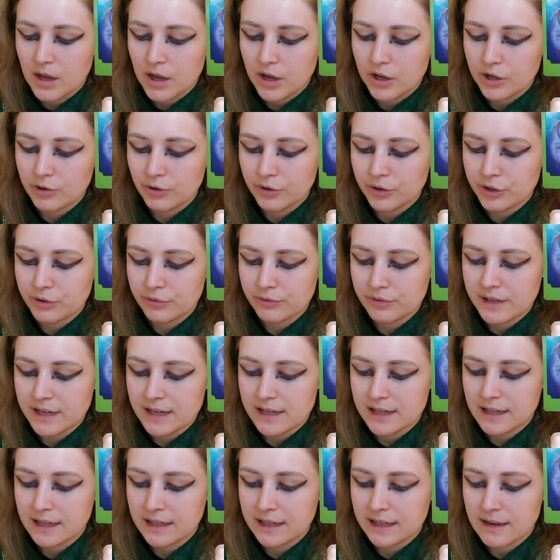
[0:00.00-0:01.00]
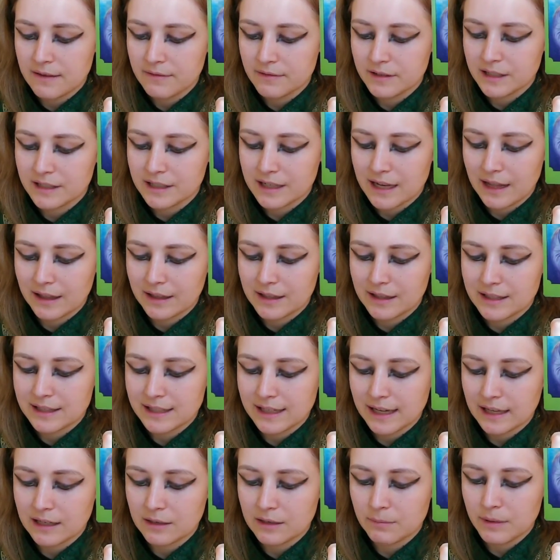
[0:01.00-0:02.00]
Your unique gifts, talents,
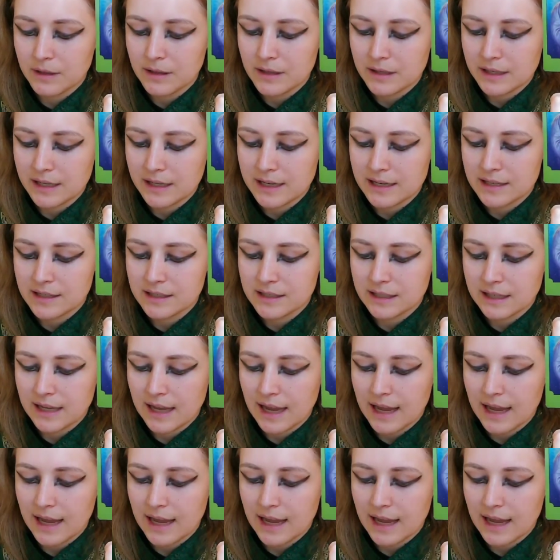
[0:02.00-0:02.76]
and abilities,